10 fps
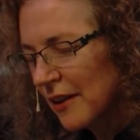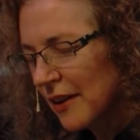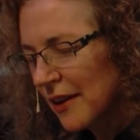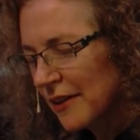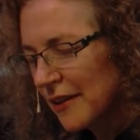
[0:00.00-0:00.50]

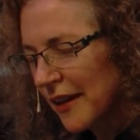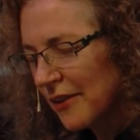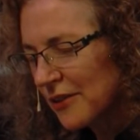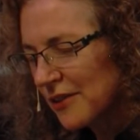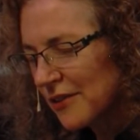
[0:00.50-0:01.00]
And
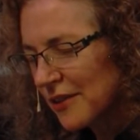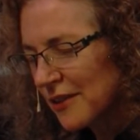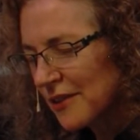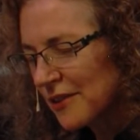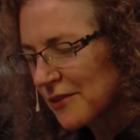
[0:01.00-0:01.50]
now it's
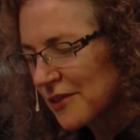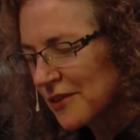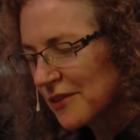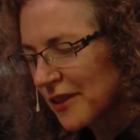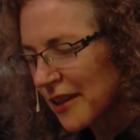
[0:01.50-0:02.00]
starting to switch
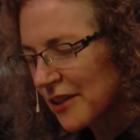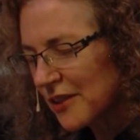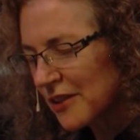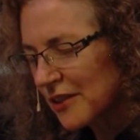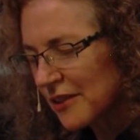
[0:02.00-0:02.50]

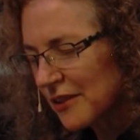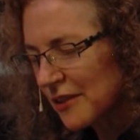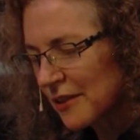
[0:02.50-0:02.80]
direction.